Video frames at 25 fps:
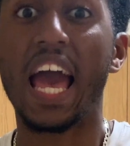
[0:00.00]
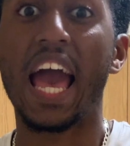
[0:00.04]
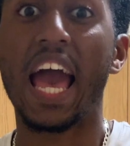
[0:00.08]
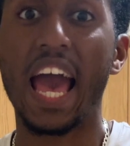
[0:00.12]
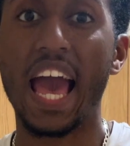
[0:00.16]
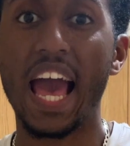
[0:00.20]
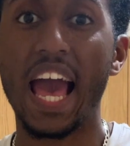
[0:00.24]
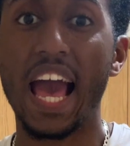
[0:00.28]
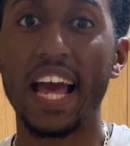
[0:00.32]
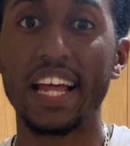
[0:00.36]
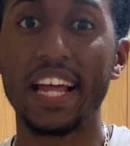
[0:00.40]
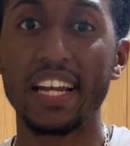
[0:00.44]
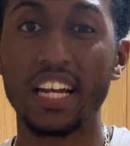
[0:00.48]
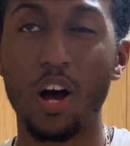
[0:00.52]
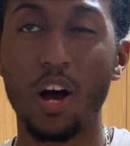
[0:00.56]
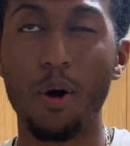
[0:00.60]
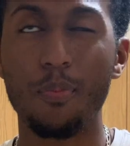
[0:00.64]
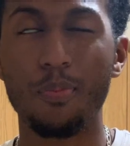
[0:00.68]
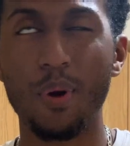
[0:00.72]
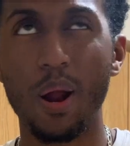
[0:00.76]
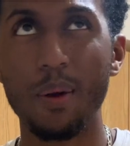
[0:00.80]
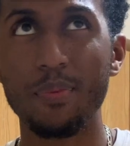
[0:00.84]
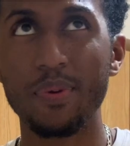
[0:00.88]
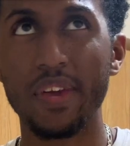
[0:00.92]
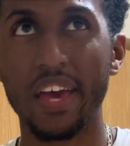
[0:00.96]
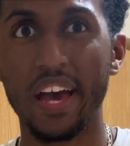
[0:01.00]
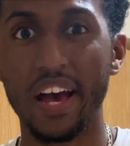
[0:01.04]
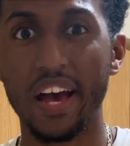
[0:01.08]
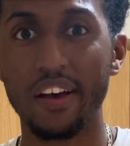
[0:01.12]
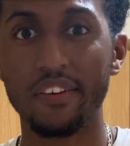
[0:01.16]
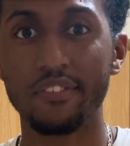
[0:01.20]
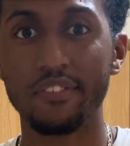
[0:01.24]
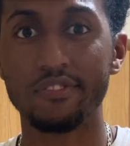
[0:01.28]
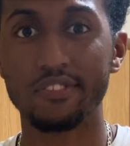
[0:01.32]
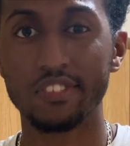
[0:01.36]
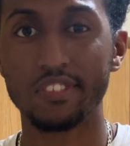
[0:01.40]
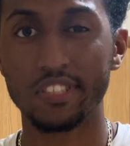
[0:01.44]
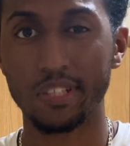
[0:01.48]
And I'll probably
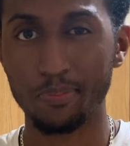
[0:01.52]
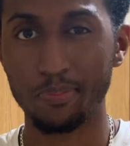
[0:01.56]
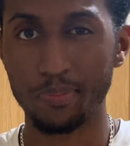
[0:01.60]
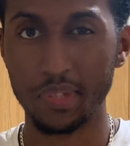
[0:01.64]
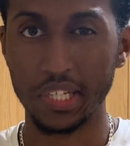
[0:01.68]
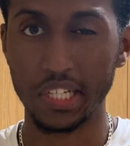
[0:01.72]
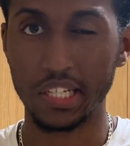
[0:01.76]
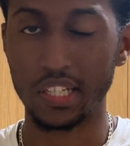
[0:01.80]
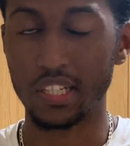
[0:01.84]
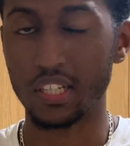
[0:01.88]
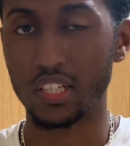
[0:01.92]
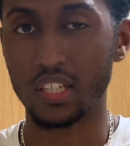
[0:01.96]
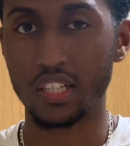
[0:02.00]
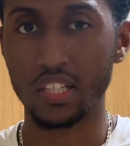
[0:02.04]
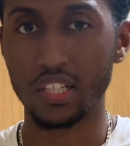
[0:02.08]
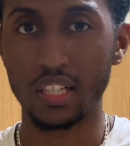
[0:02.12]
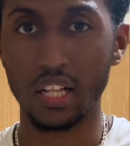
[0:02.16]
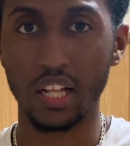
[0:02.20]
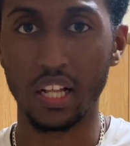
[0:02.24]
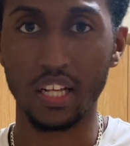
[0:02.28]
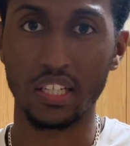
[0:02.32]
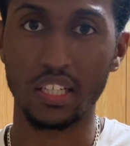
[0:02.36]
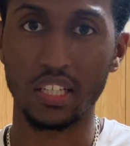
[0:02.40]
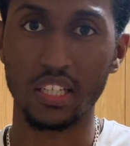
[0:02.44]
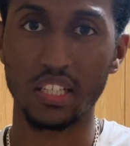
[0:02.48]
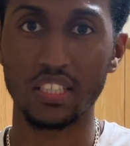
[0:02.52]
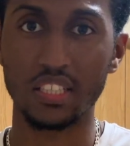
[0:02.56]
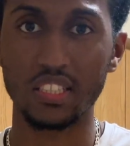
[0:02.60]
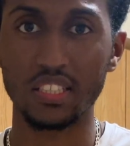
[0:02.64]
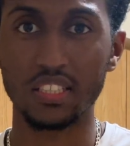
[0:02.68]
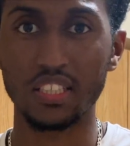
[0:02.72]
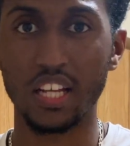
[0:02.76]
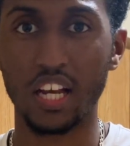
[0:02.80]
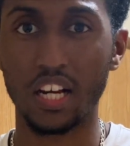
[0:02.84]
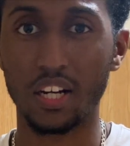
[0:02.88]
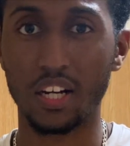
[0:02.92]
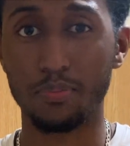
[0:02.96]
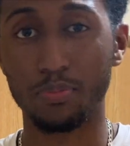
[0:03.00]
have something like a
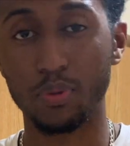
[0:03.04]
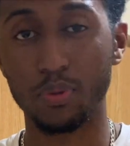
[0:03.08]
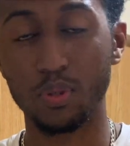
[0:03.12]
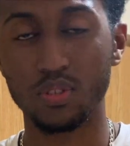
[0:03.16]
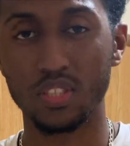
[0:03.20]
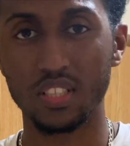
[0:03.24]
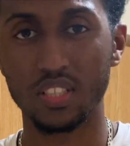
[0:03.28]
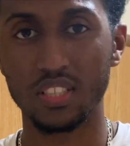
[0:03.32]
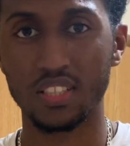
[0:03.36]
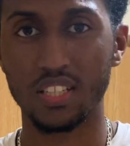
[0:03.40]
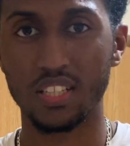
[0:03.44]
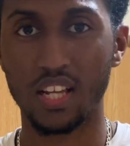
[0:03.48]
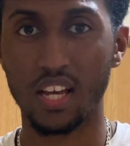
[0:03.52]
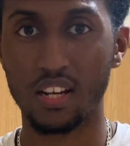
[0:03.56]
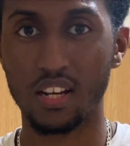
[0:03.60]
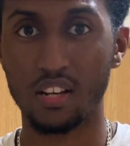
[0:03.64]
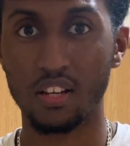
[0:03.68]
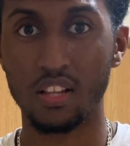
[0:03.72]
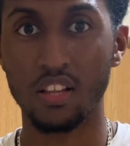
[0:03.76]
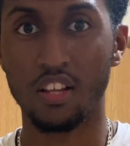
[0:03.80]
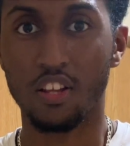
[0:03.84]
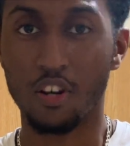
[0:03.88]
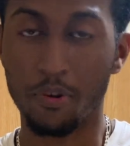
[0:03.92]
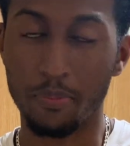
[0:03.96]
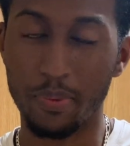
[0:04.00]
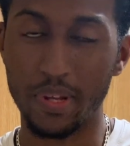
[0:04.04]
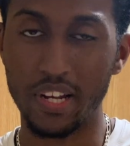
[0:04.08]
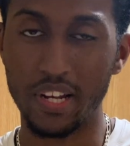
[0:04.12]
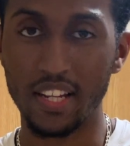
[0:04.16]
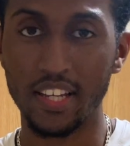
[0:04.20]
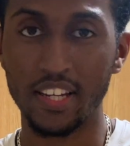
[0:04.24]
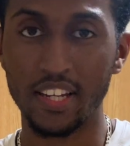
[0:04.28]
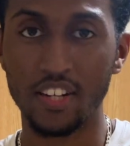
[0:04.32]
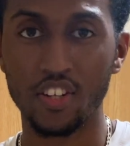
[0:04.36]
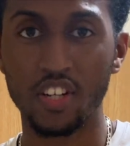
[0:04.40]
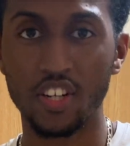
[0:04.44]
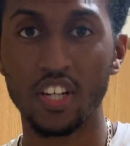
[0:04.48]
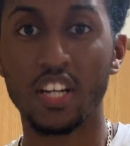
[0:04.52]
snack, a protein snack, a little bit
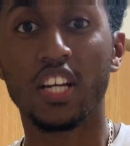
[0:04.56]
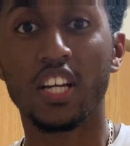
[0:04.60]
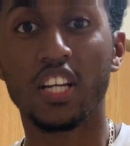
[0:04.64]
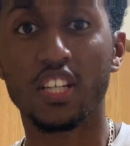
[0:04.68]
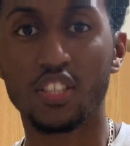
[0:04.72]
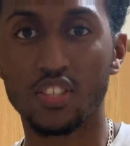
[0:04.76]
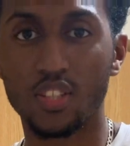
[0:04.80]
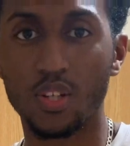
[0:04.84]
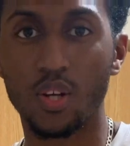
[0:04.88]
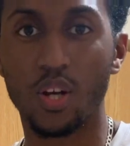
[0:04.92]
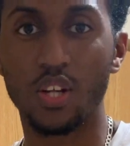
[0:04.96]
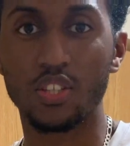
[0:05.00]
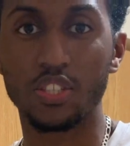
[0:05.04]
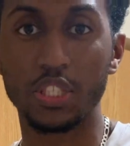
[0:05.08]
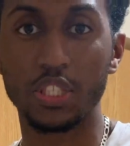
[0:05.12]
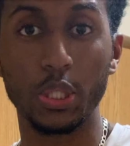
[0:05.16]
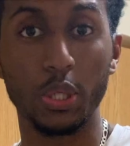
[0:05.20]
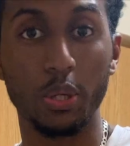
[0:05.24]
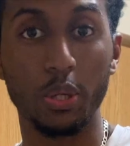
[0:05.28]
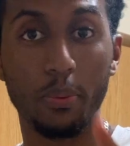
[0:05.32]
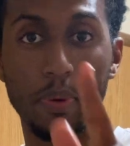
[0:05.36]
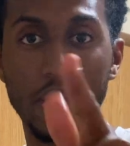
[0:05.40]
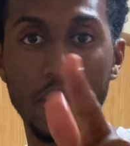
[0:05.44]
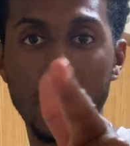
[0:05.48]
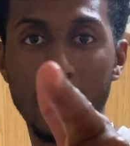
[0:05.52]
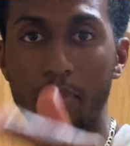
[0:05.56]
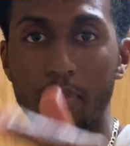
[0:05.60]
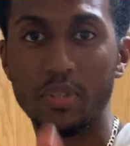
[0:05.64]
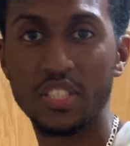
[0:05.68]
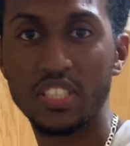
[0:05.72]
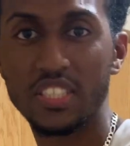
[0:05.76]
later. So I'll see you in meal number